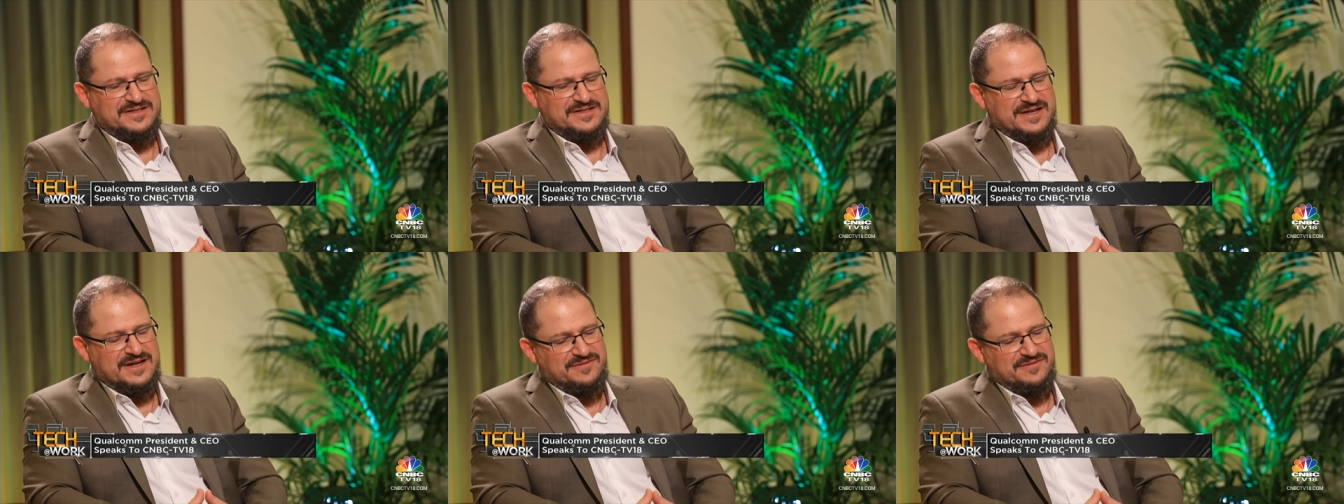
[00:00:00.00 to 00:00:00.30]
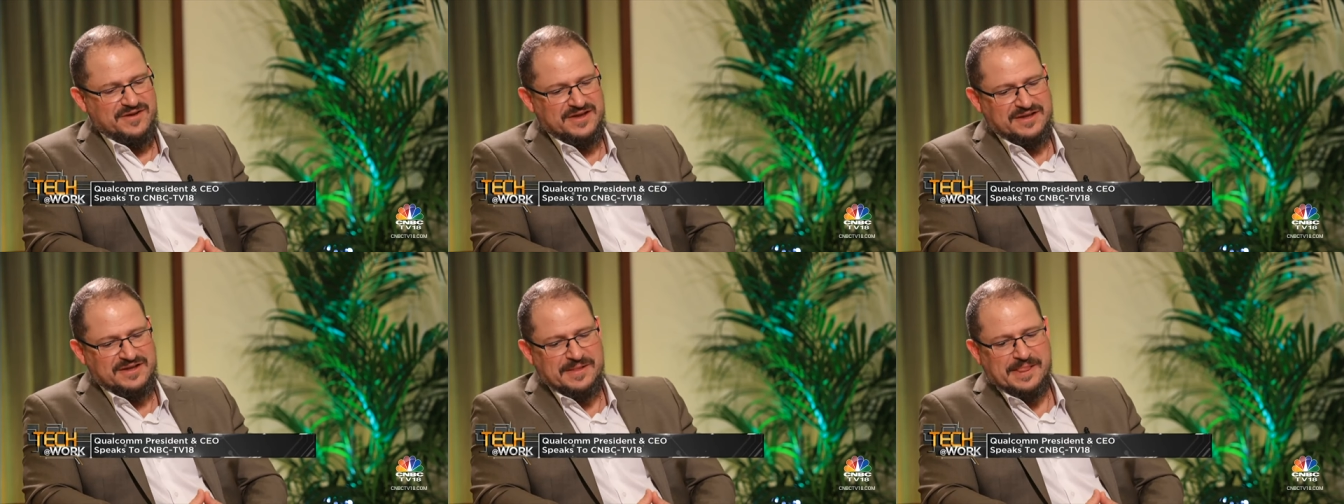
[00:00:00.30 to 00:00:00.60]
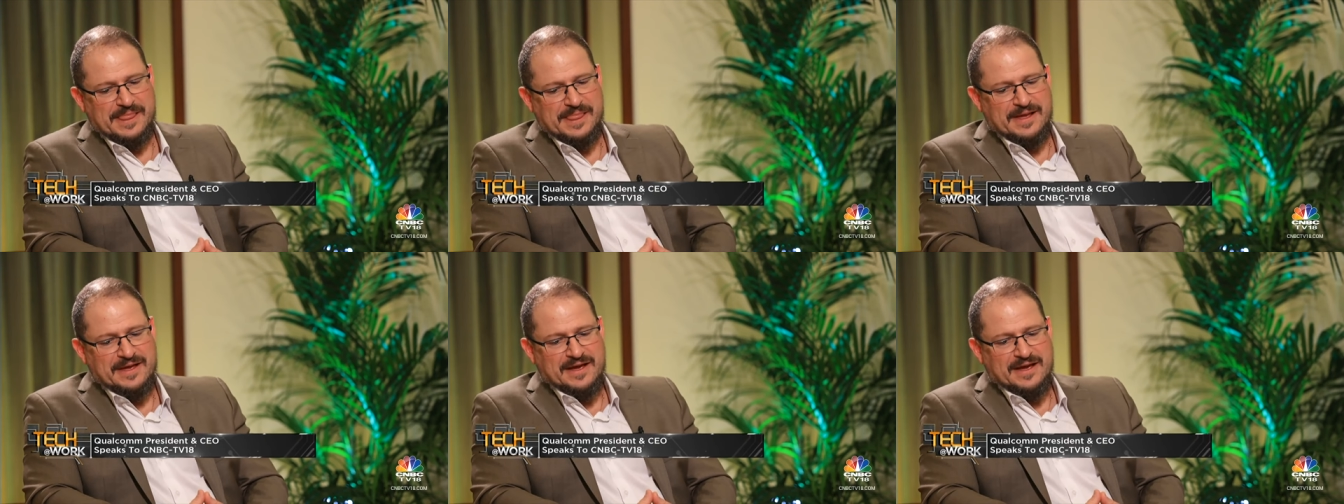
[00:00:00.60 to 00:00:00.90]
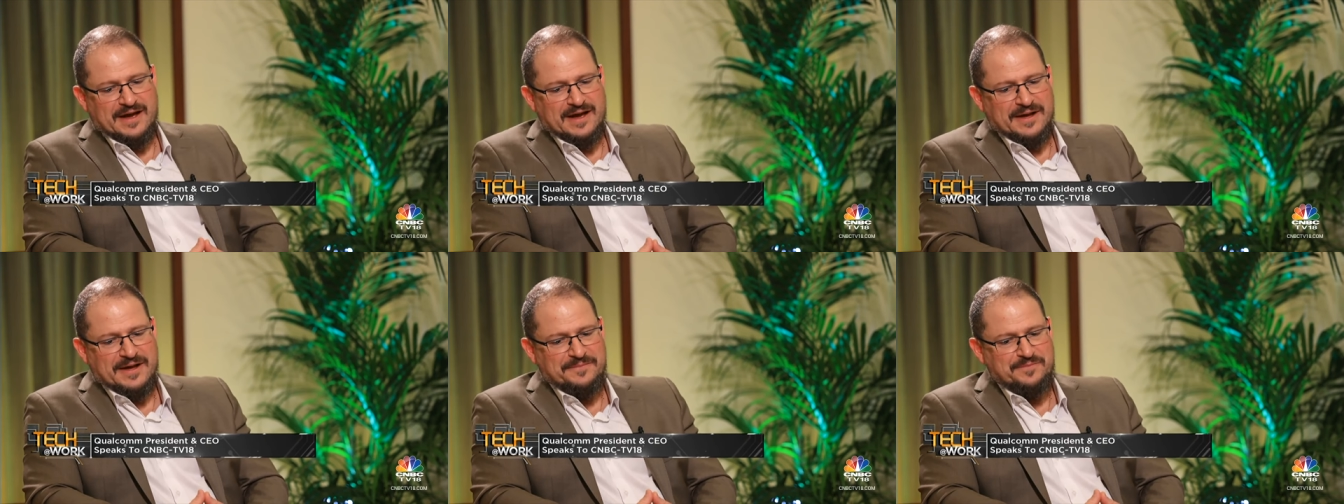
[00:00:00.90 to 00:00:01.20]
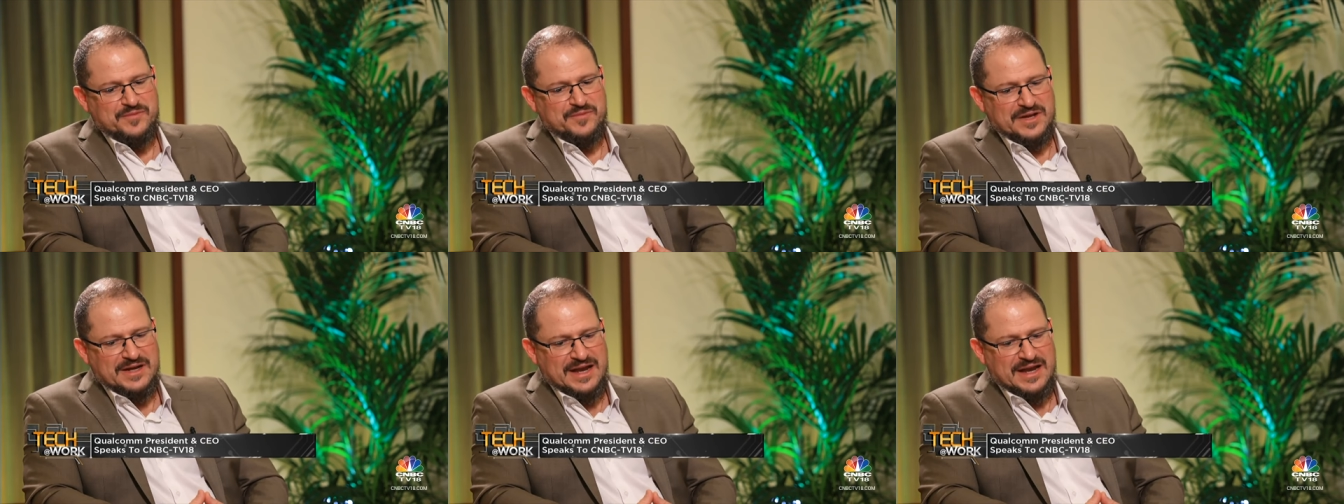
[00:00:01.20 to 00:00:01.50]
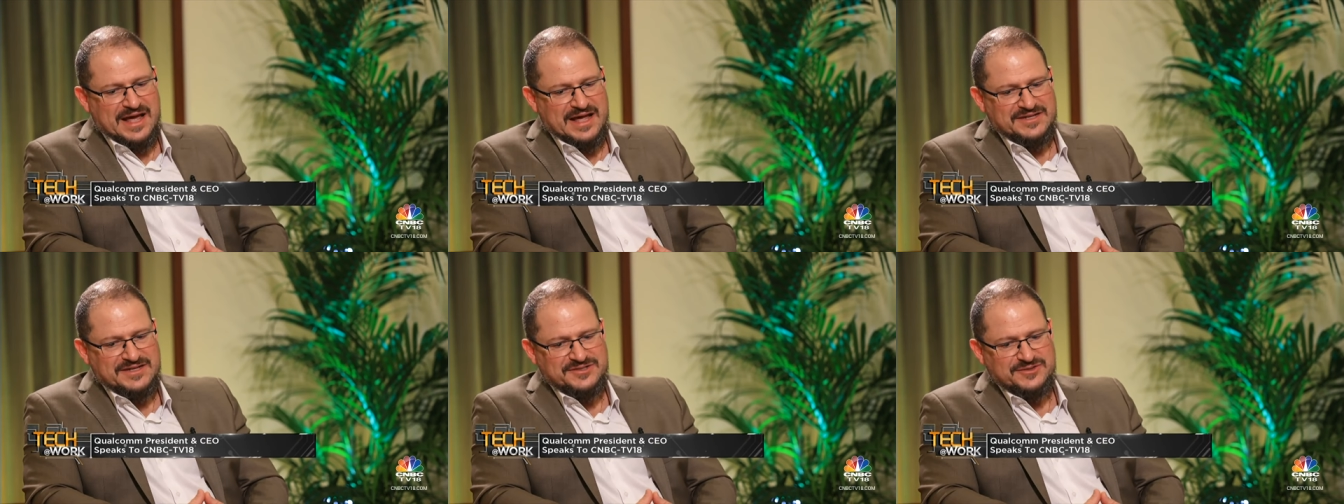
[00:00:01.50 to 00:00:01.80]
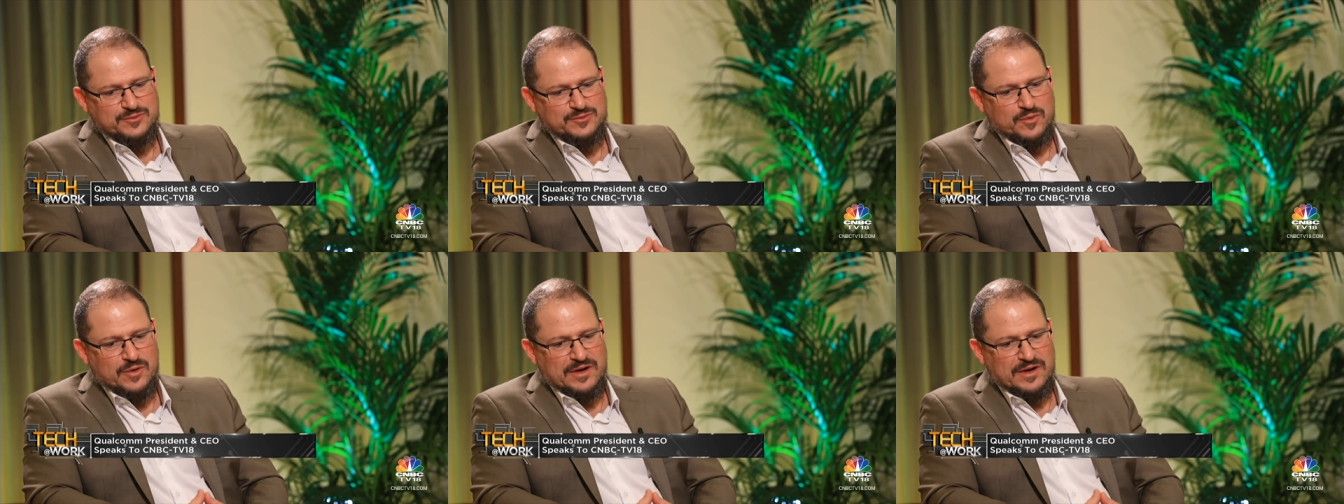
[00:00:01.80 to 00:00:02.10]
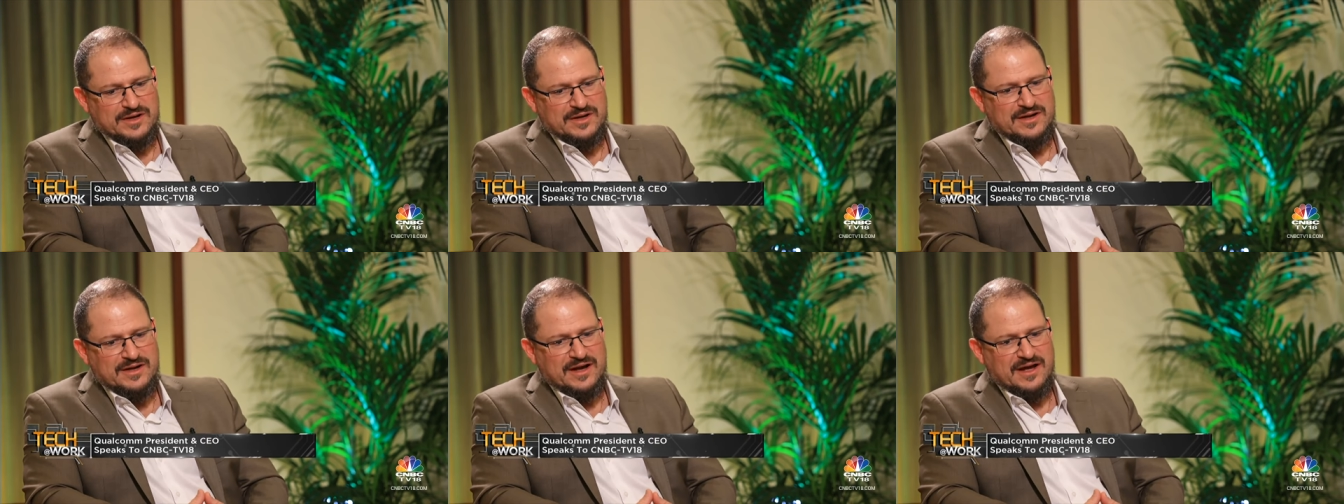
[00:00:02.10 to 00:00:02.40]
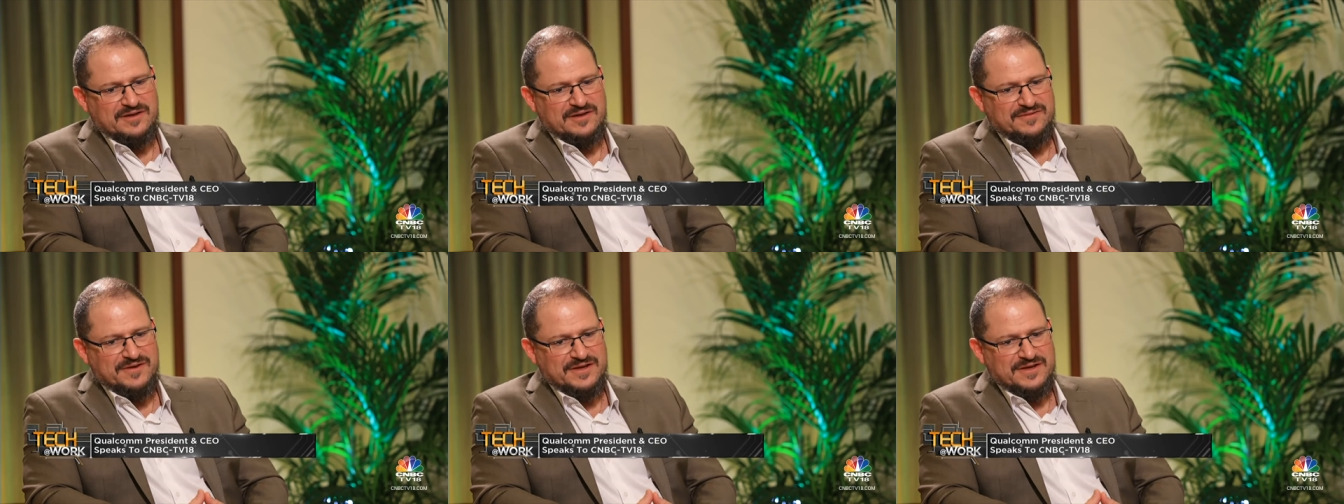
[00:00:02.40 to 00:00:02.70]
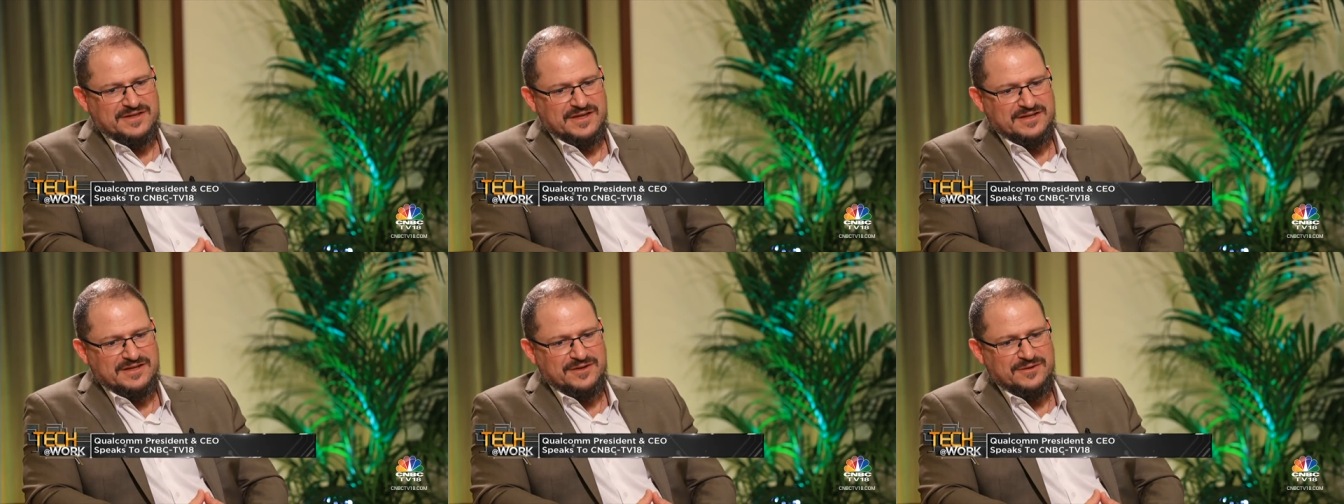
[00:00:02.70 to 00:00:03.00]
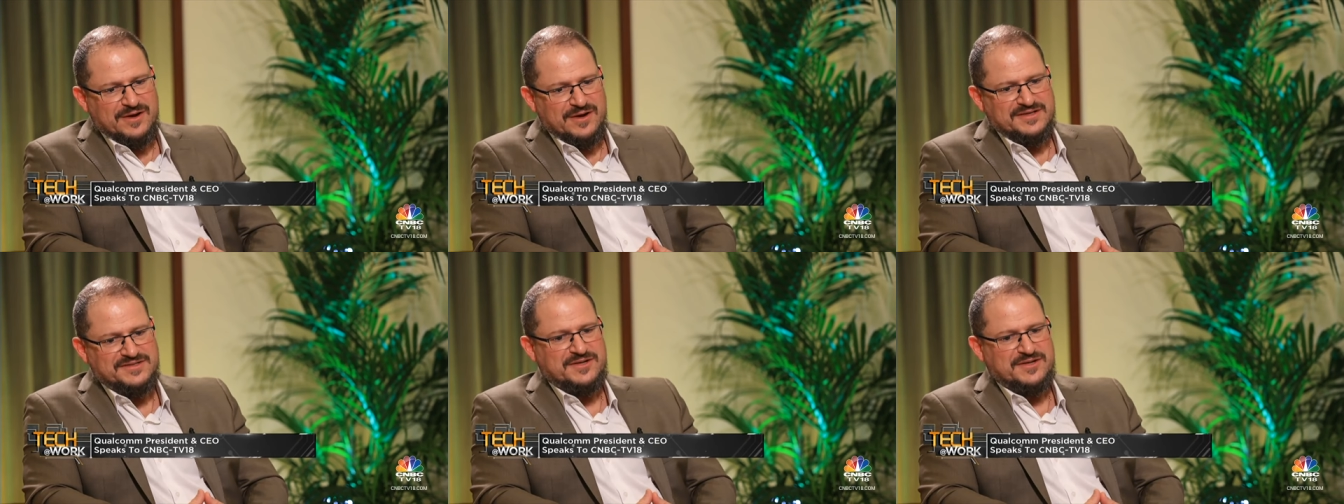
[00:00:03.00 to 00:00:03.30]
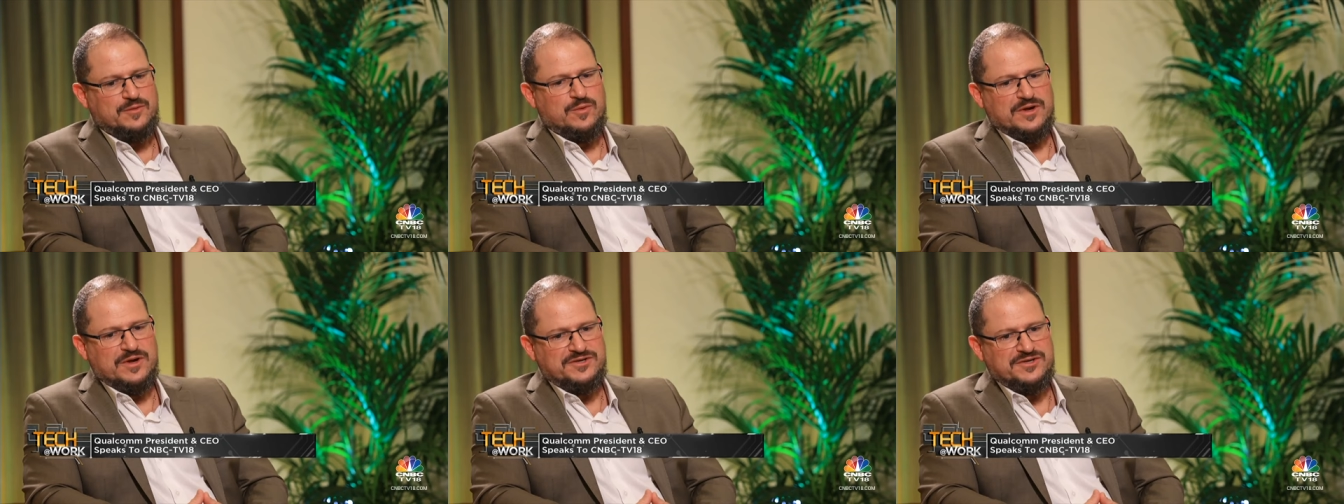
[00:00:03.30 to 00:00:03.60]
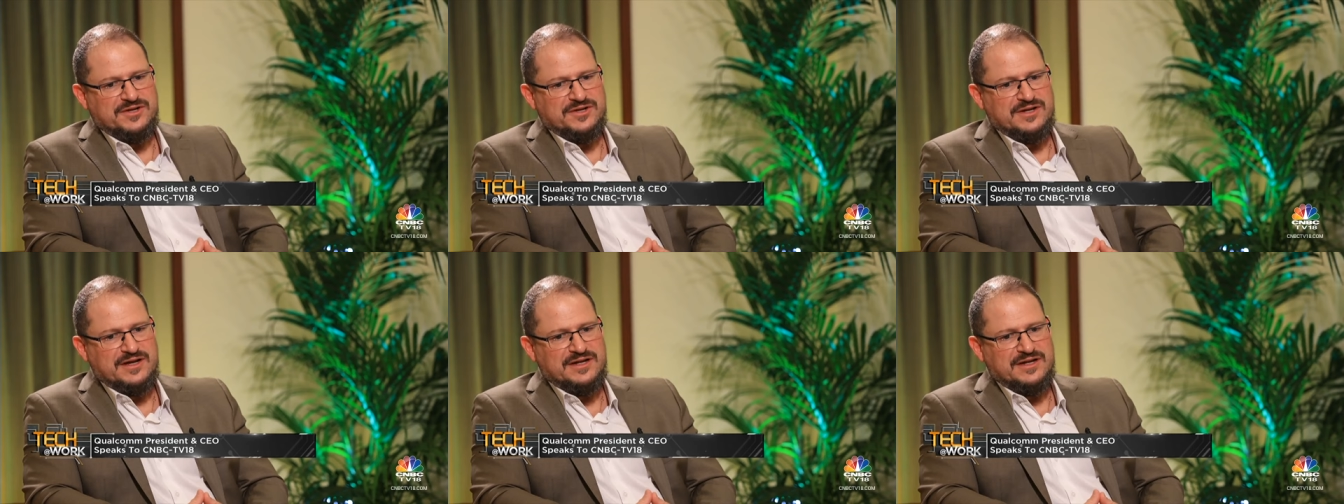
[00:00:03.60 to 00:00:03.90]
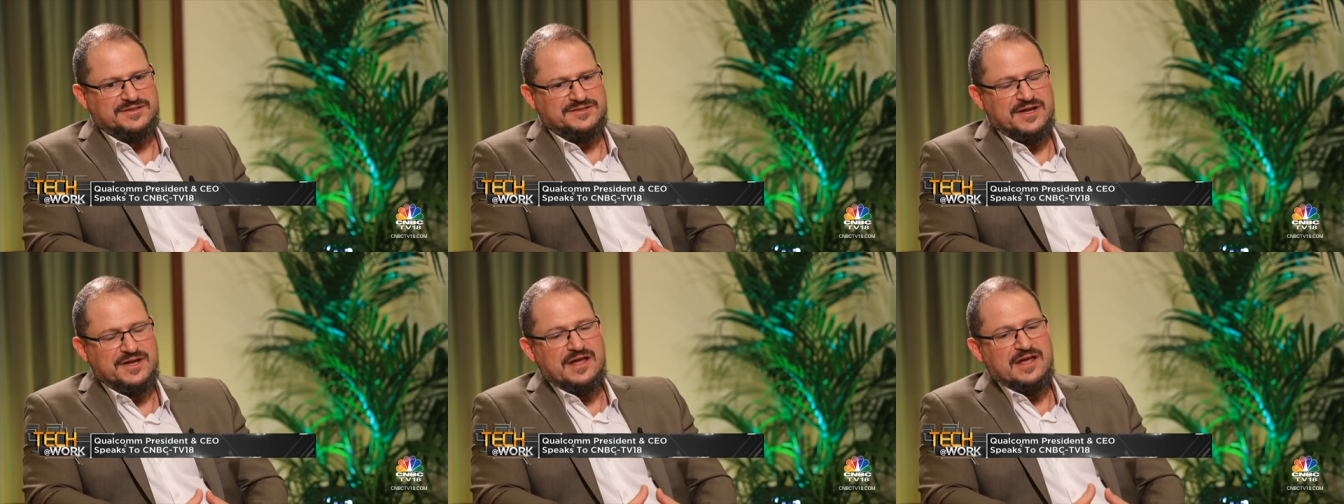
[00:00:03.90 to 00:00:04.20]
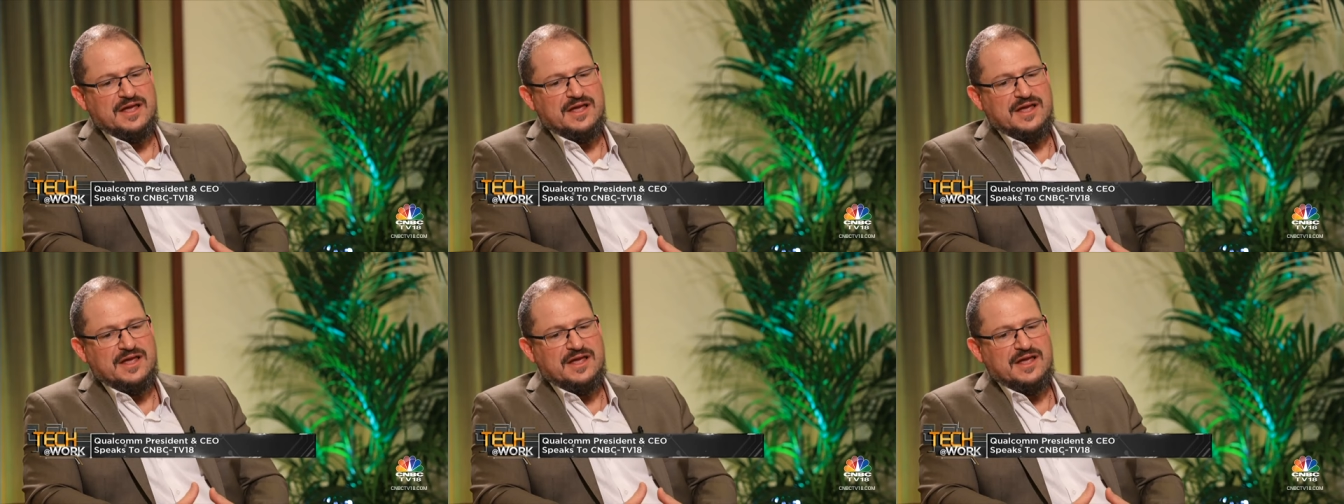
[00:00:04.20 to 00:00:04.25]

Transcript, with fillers: And I think uh, the last one, I think that you asked the question is,